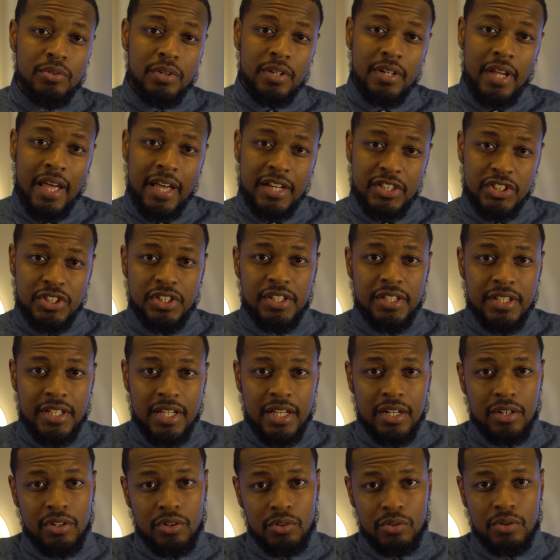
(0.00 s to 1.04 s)
can actually
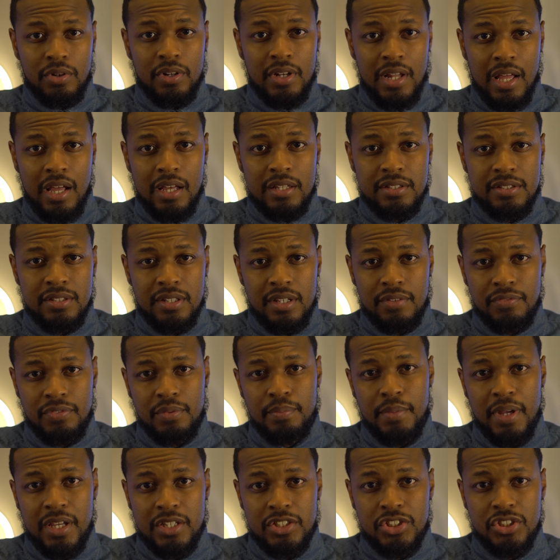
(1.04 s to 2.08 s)
get localized
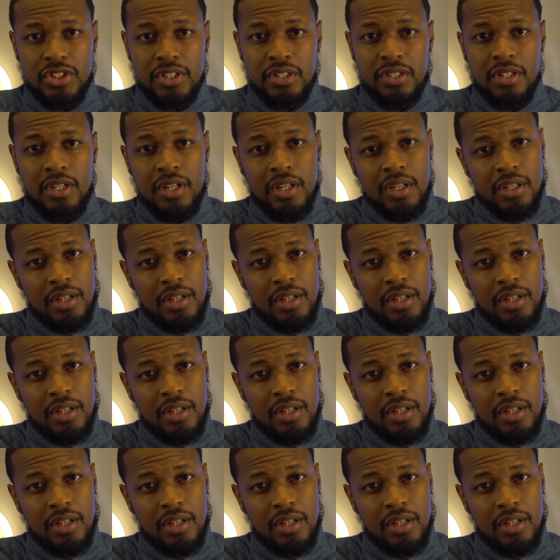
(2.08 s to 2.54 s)
information,